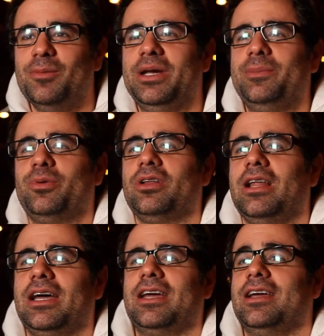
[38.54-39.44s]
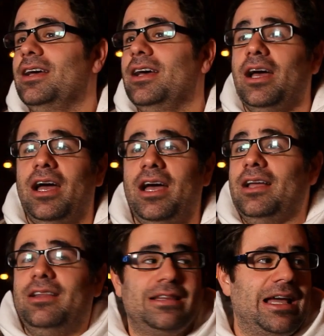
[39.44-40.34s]
People are like, hey,
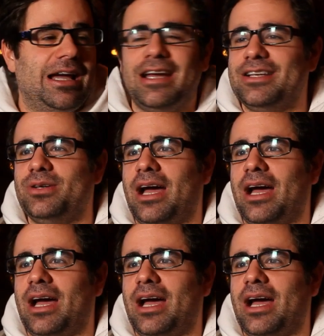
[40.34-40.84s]
look, that guy could do.